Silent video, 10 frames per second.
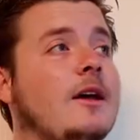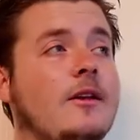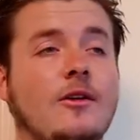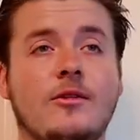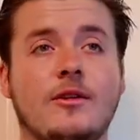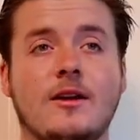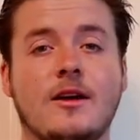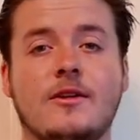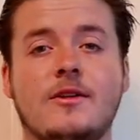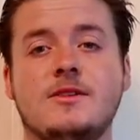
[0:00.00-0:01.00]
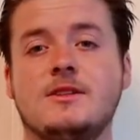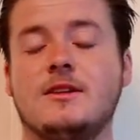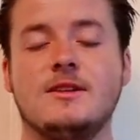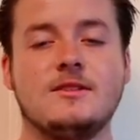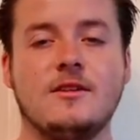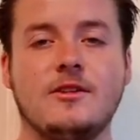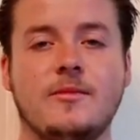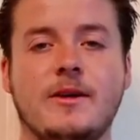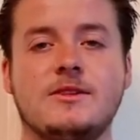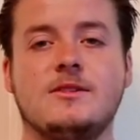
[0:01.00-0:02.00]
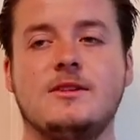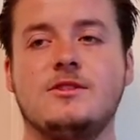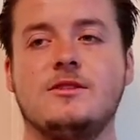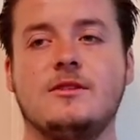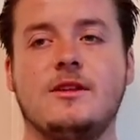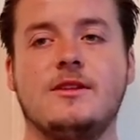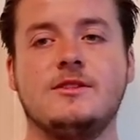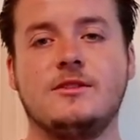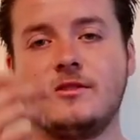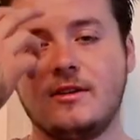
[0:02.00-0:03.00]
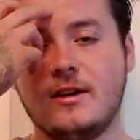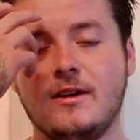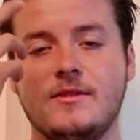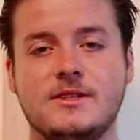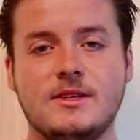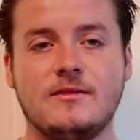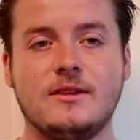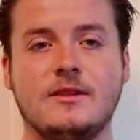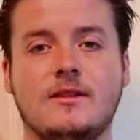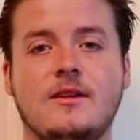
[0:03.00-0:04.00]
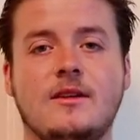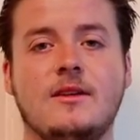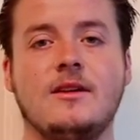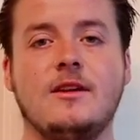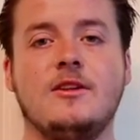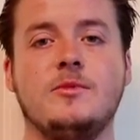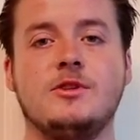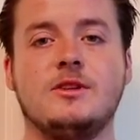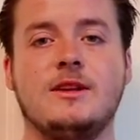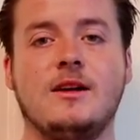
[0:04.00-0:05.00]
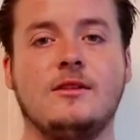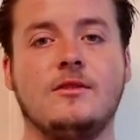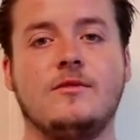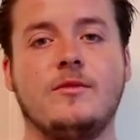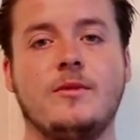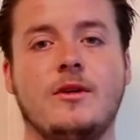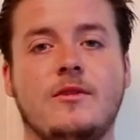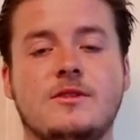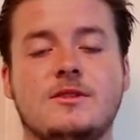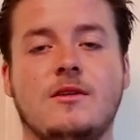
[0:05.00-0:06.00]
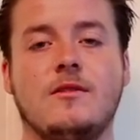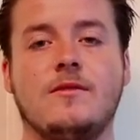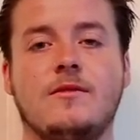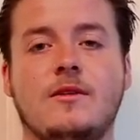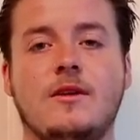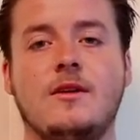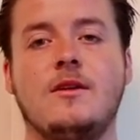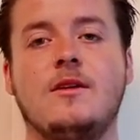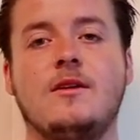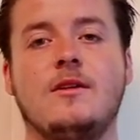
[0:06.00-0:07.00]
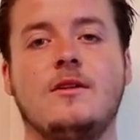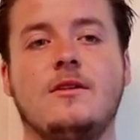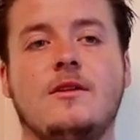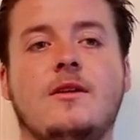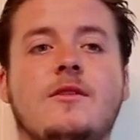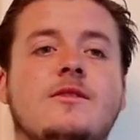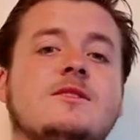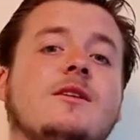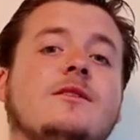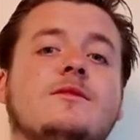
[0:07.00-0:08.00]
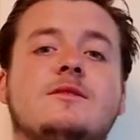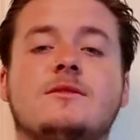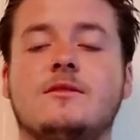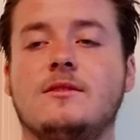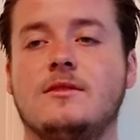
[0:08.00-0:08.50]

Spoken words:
And no, you're not crazy, and it's not your imagination. It is your third eye receiving an image, a download from your other self, your other selves.